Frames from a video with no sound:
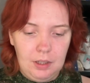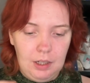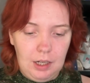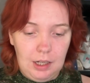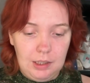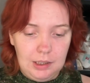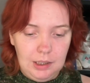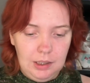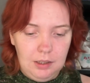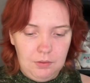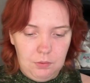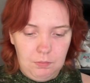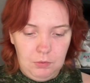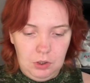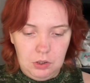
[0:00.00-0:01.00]
I did
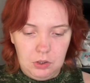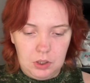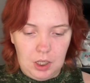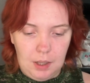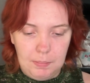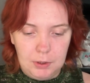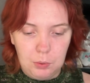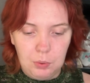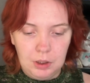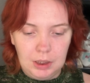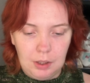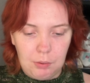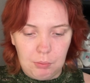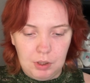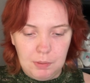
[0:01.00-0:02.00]
use up
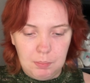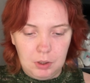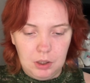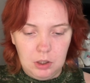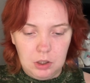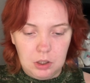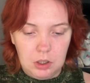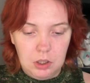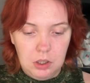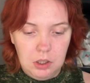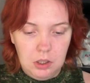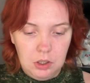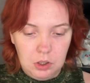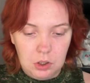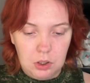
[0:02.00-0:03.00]

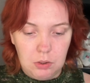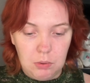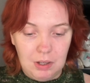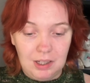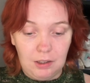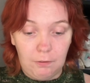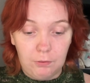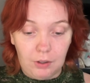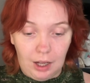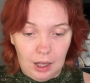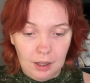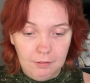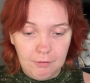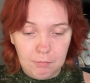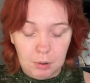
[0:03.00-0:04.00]

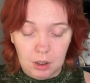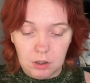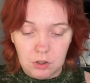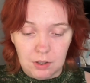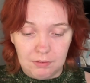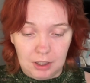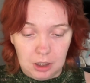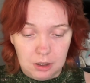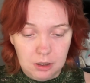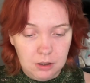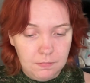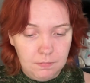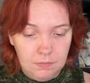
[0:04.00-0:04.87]
23.285 balls of yarn,